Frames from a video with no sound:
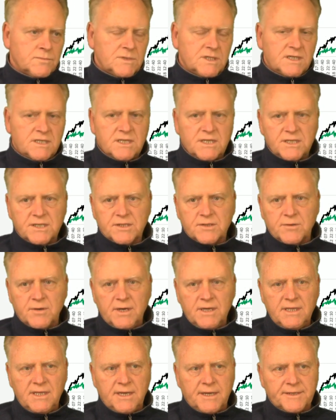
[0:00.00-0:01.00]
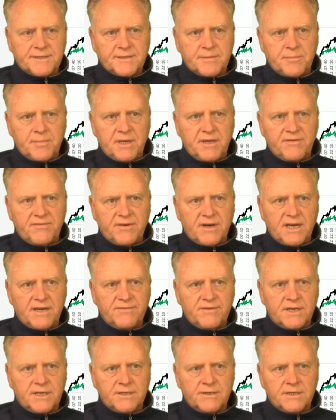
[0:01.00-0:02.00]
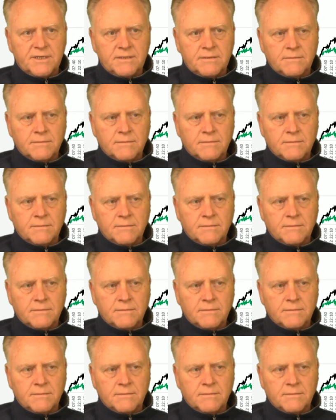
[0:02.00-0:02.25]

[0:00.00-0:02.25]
it destroyed the S&P 500,